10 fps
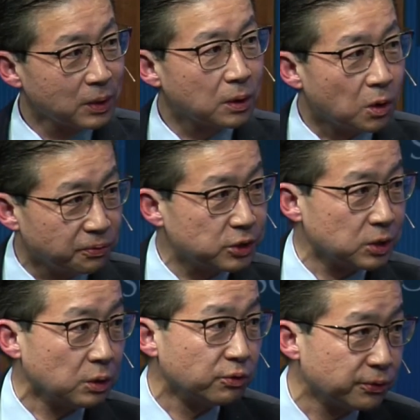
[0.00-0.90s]

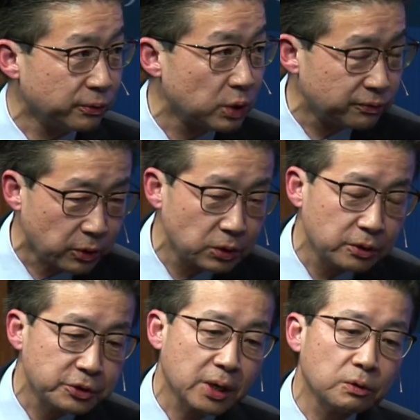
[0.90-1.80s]
obviously referring to the
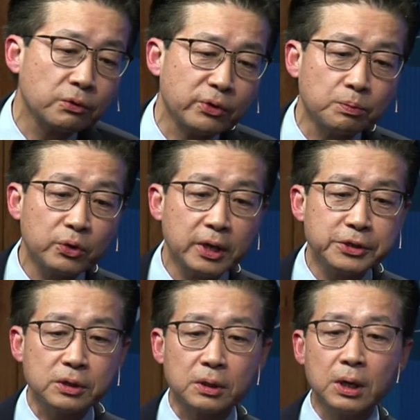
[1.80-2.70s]
South Korean
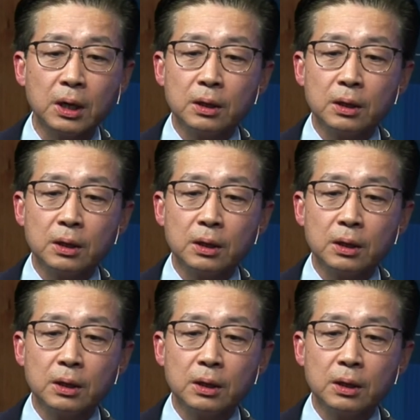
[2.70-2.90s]
president.